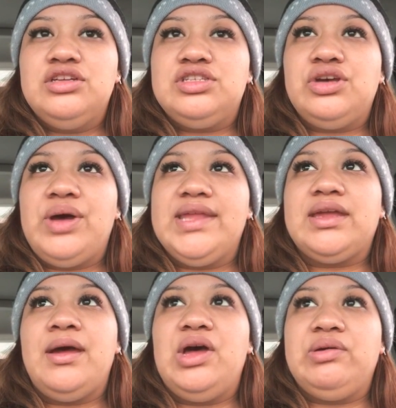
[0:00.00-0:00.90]
So I
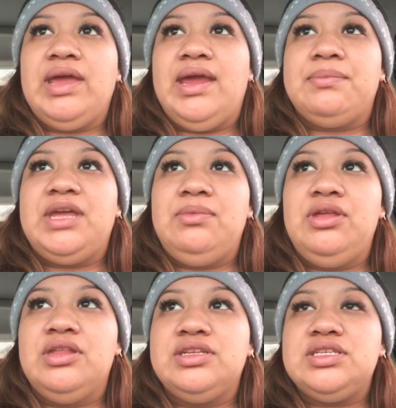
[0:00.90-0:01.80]
thought, okay,
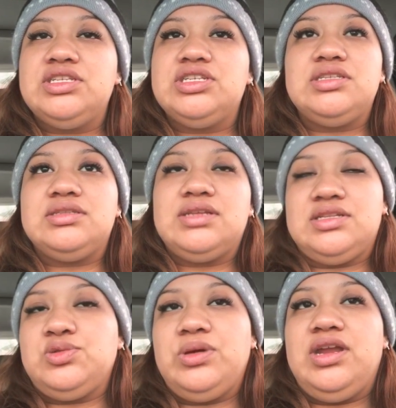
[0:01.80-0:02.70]
maybe
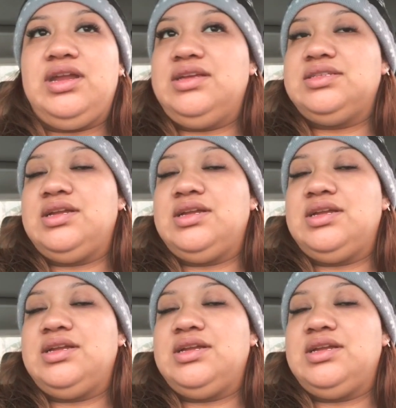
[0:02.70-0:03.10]
that's what it is,